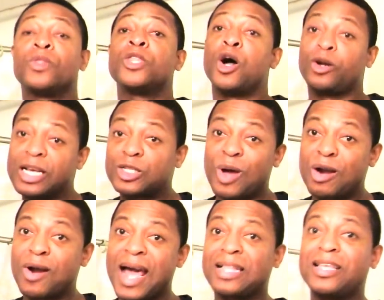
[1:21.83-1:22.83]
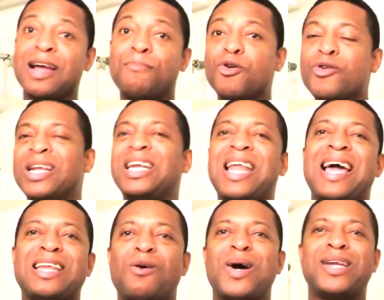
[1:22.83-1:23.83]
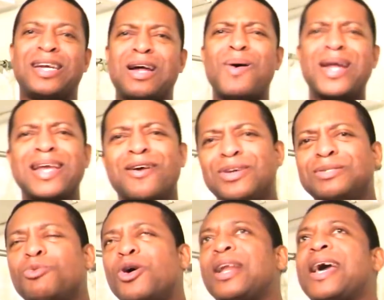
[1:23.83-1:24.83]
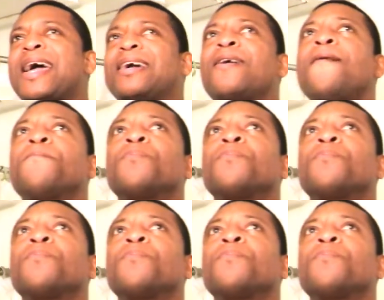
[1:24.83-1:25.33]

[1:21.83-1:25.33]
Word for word: Now this one right here, I really like that one here. That one here is more like,